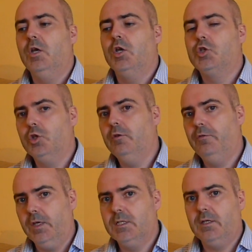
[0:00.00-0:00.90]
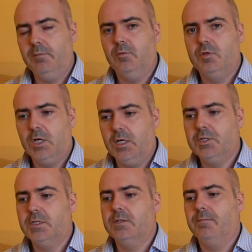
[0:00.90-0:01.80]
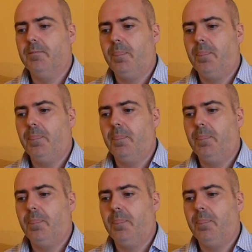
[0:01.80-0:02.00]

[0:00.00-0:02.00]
should face criminal charges.